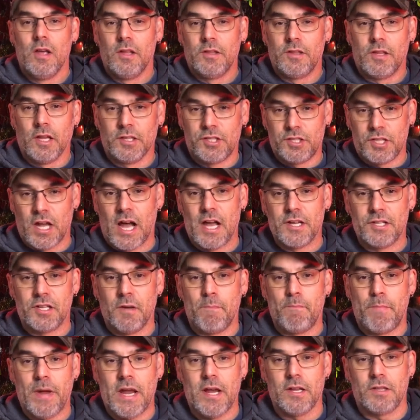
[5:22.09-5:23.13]
the size
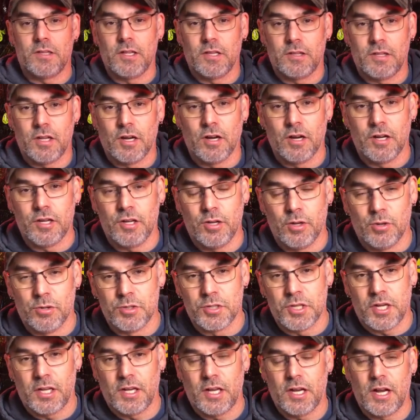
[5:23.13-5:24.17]
of bait that they're using.